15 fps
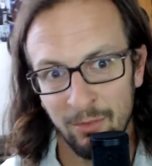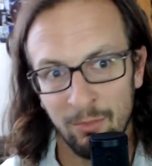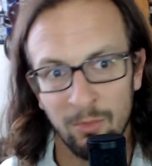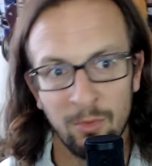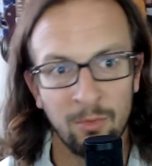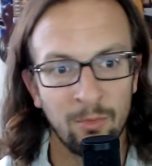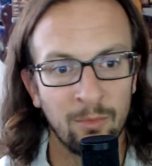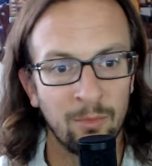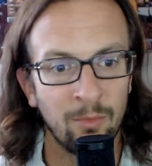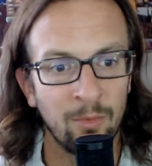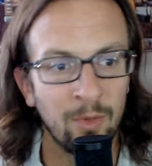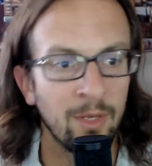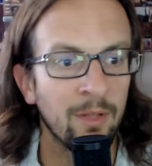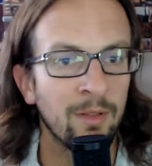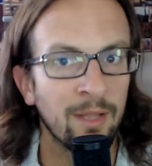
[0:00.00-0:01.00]
Well,
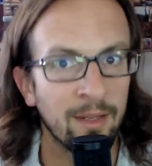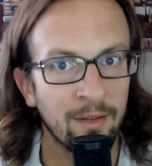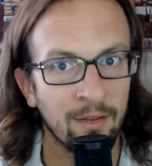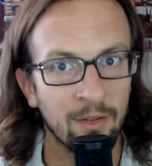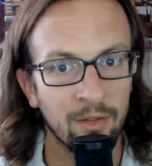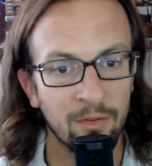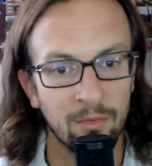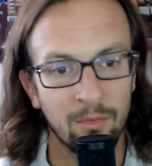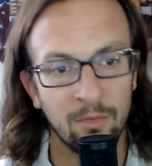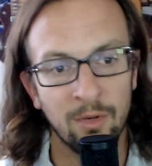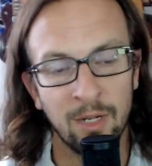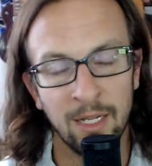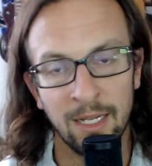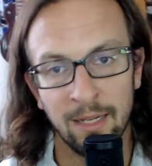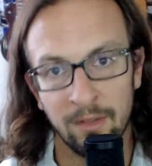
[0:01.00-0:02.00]
what do you like to do? Well,
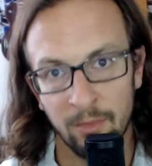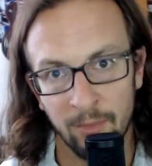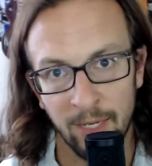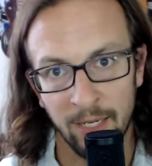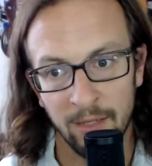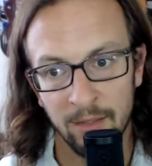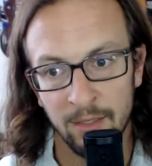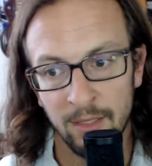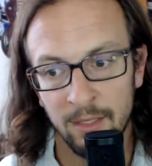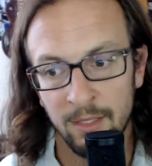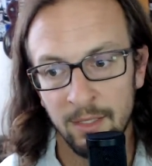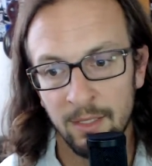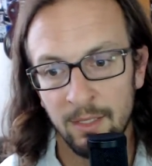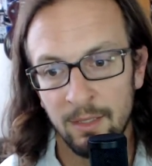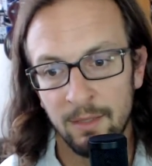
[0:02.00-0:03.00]
I like to write.
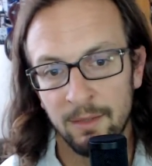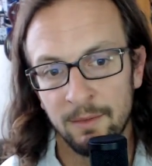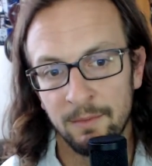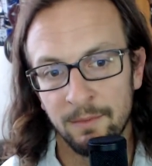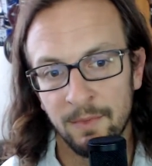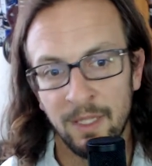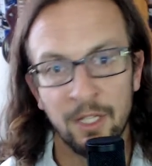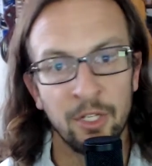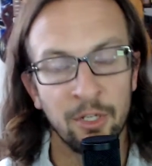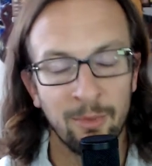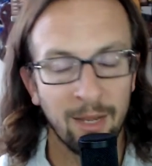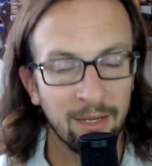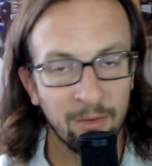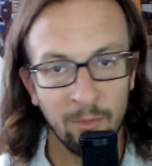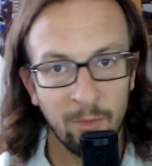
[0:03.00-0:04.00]
And then you're
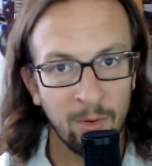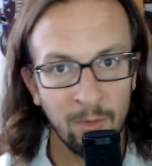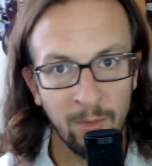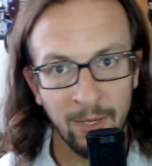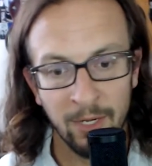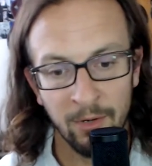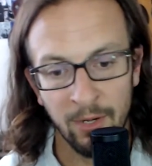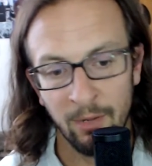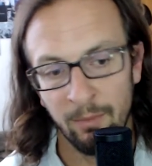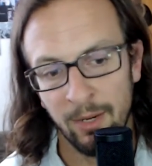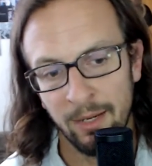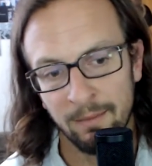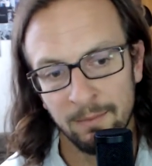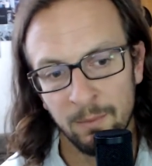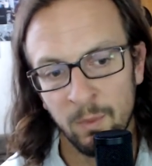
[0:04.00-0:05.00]
back to, well, why don't I
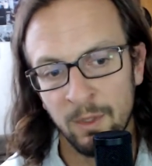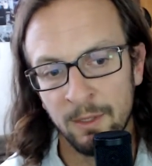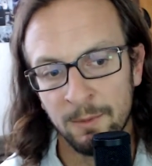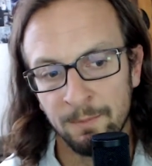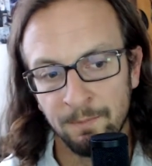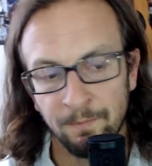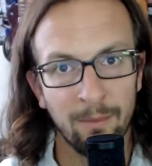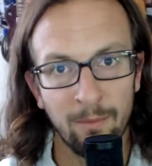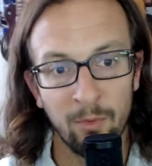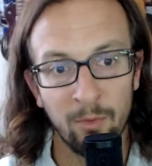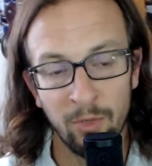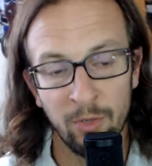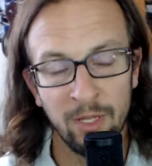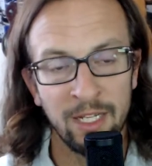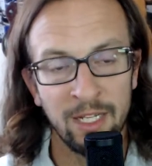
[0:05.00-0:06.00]
write? Well,
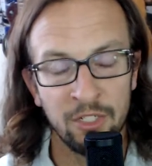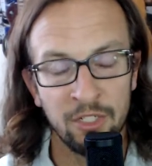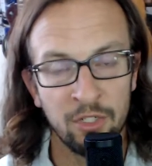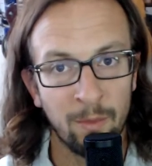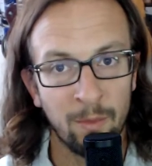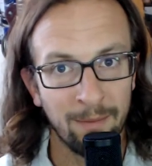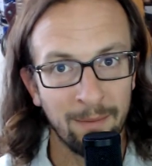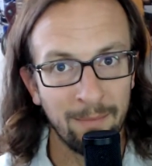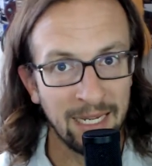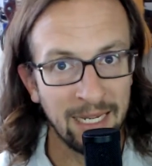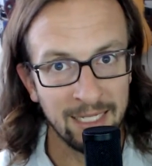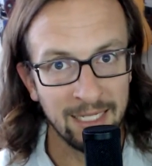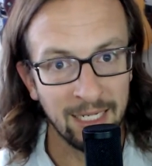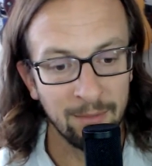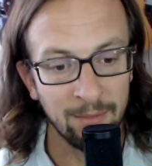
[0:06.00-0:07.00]
really, did you don't want to make
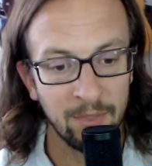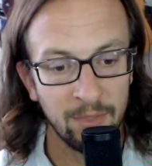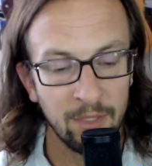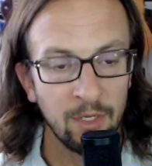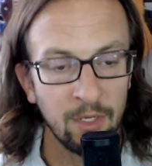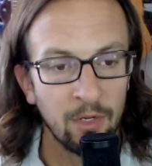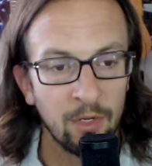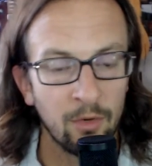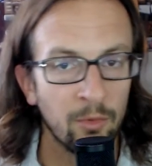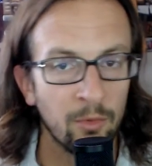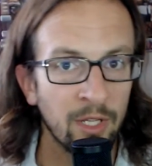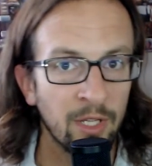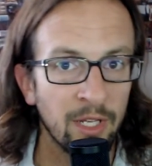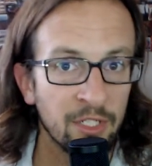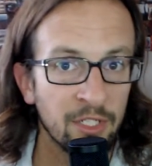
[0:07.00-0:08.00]
time.
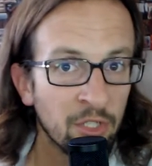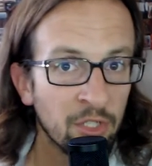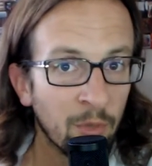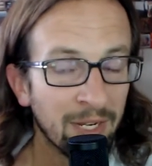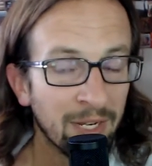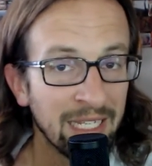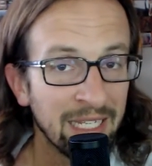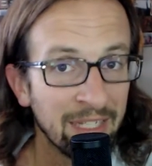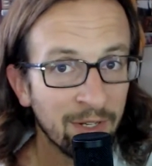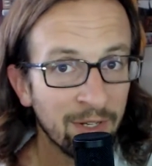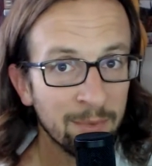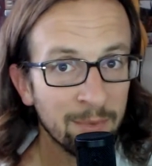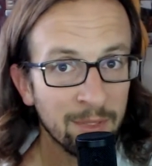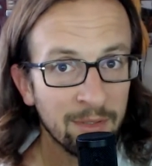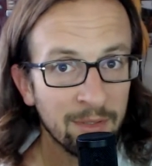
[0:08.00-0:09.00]
Really, did you don't want to give
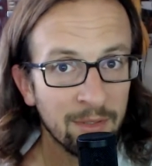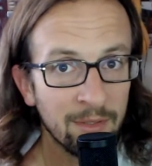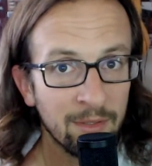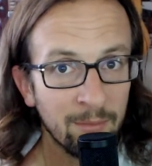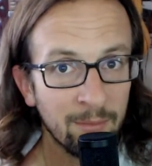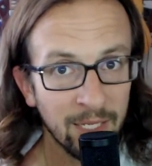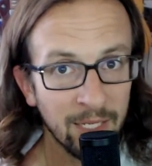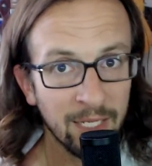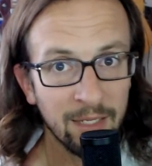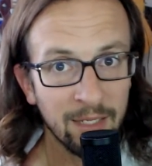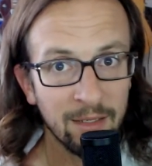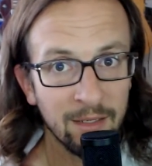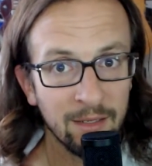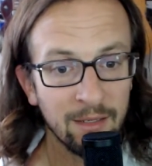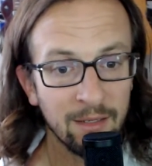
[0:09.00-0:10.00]
up money.
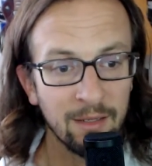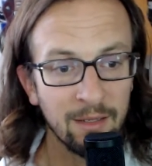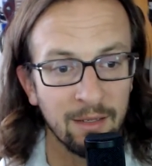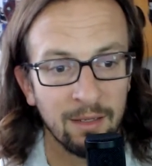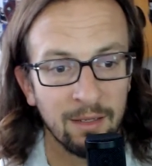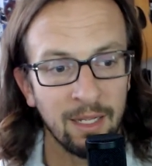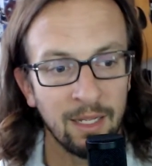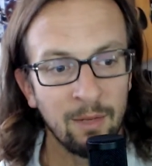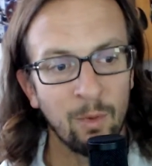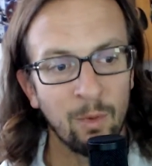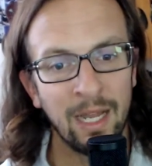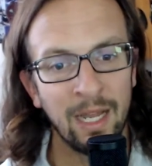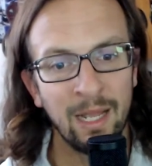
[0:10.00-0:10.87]
And why?